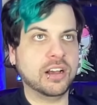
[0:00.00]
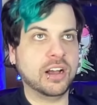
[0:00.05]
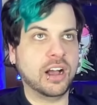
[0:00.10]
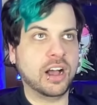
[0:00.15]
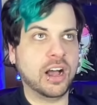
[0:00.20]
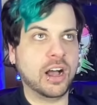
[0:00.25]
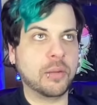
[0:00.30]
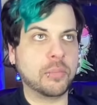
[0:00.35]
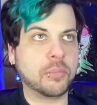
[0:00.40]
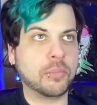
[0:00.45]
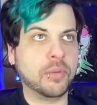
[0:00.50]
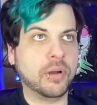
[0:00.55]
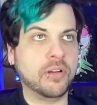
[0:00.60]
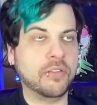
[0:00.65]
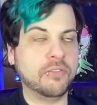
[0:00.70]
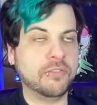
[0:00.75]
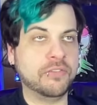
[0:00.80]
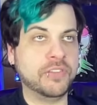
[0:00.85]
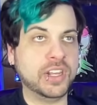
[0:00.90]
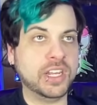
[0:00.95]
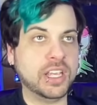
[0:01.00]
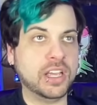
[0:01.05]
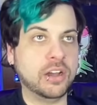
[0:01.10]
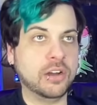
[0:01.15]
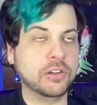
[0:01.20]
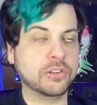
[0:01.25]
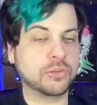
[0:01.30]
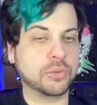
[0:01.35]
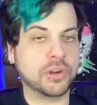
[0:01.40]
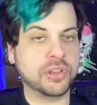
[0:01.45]

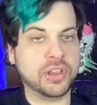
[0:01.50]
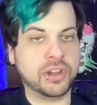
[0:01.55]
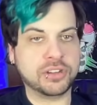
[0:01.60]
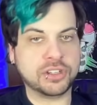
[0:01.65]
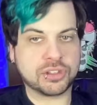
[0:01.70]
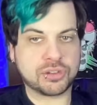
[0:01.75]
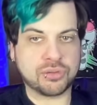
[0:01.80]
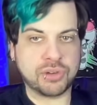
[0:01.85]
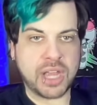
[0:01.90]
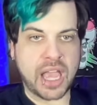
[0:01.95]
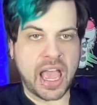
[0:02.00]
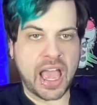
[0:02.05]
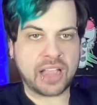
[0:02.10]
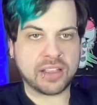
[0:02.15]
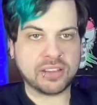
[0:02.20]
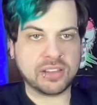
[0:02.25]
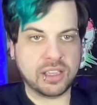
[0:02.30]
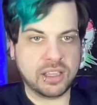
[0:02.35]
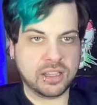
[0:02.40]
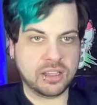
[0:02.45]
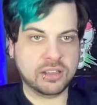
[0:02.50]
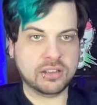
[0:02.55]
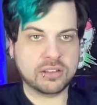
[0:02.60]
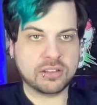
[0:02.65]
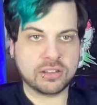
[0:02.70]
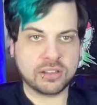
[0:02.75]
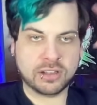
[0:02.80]
videos where they're just reacting